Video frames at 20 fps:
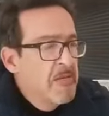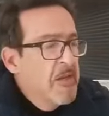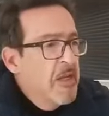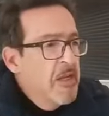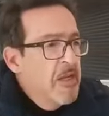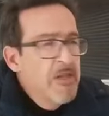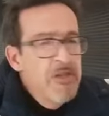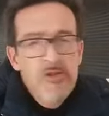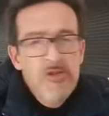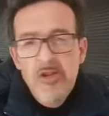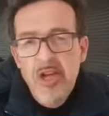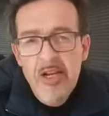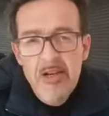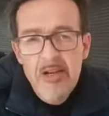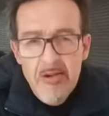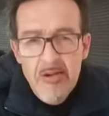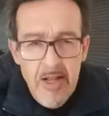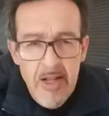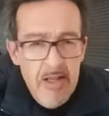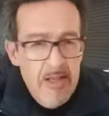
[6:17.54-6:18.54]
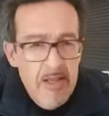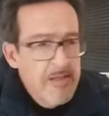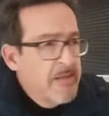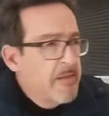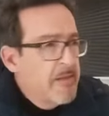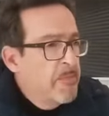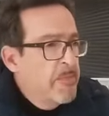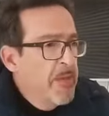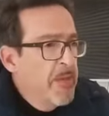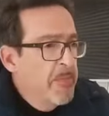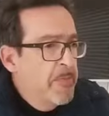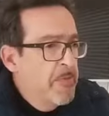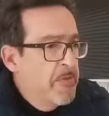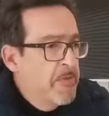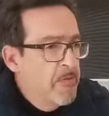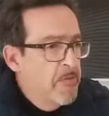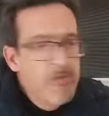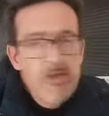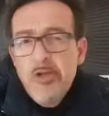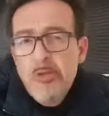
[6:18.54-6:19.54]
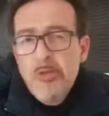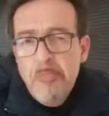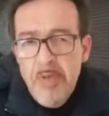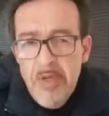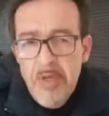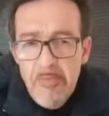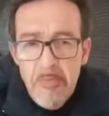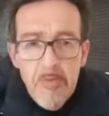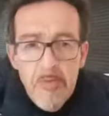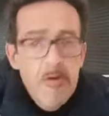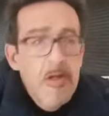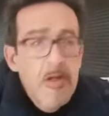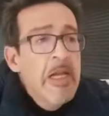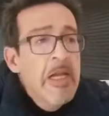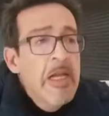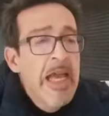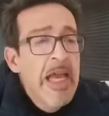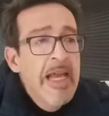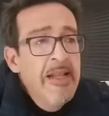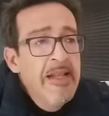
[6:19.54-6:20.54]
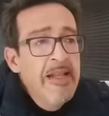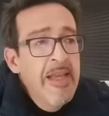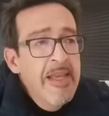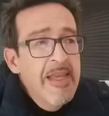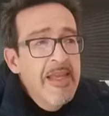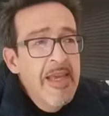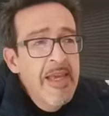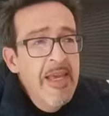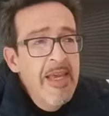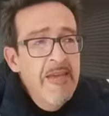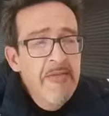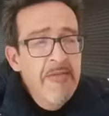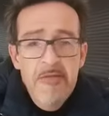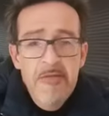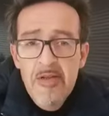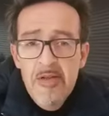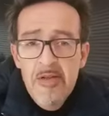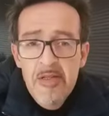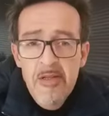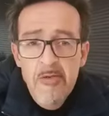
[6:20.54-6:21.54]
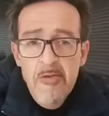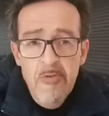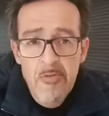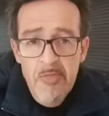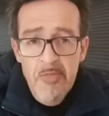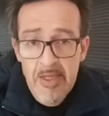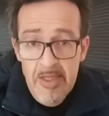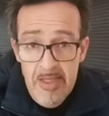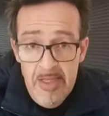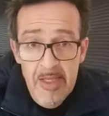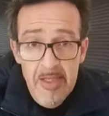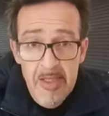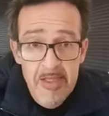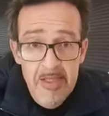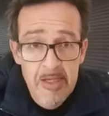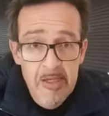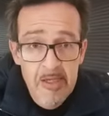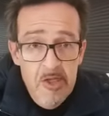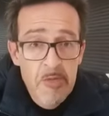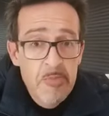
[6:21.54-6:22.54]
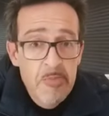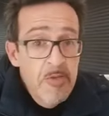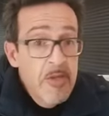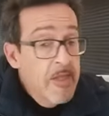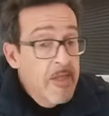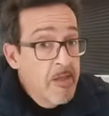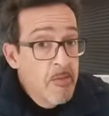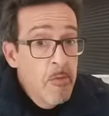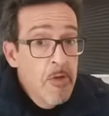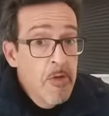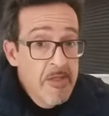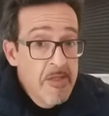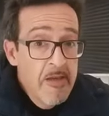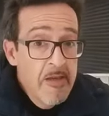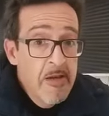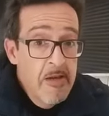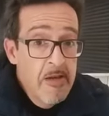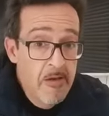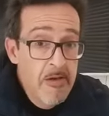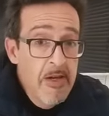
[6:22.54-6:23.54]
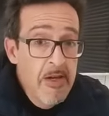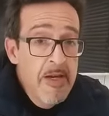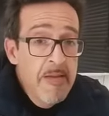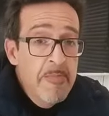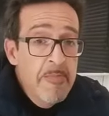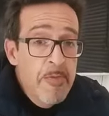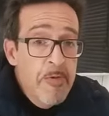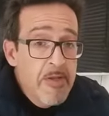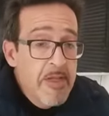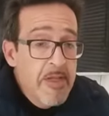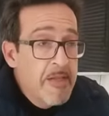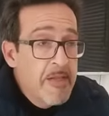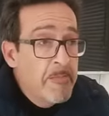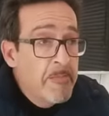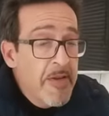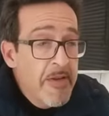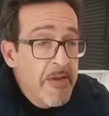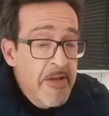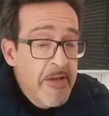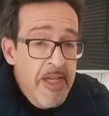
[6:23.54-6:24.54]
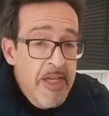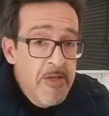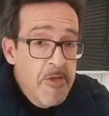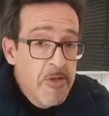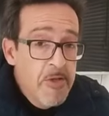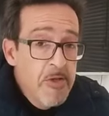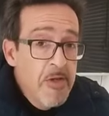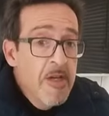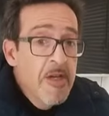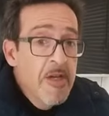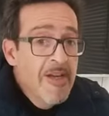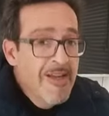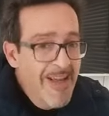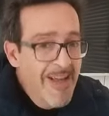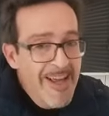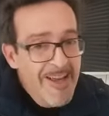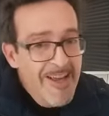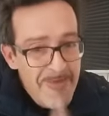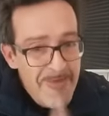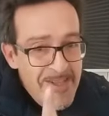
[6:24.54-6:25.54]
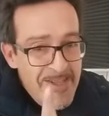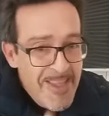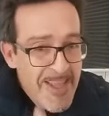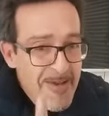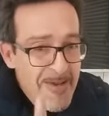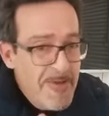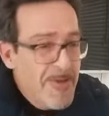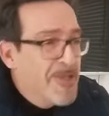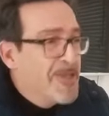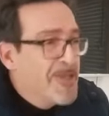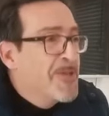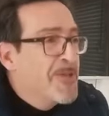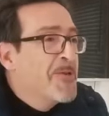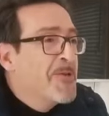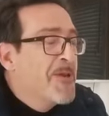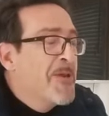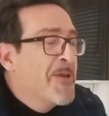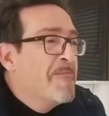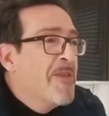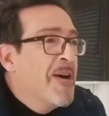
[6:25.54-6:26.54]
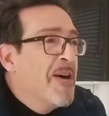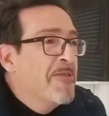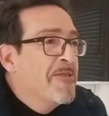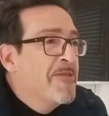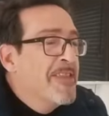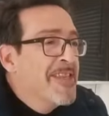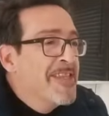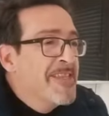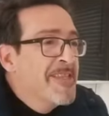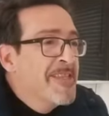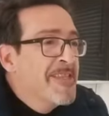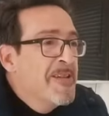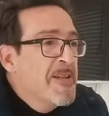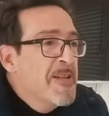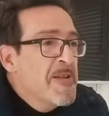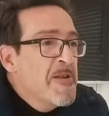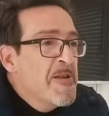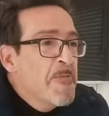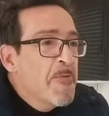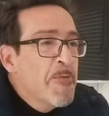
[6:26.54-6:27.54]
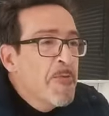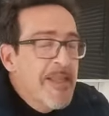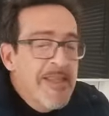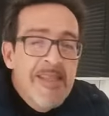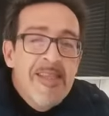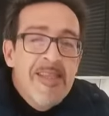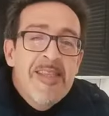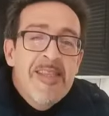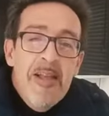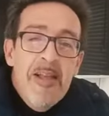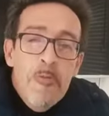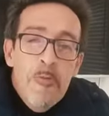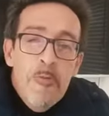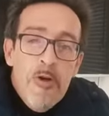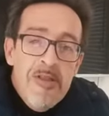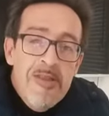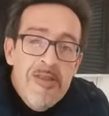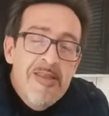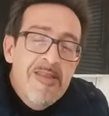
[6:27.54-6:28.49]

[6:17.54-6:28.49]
the generals, the people, the rich people, and they gave the Roman citizenship. That was a really important privilege. I will tell you a story about this. To understand what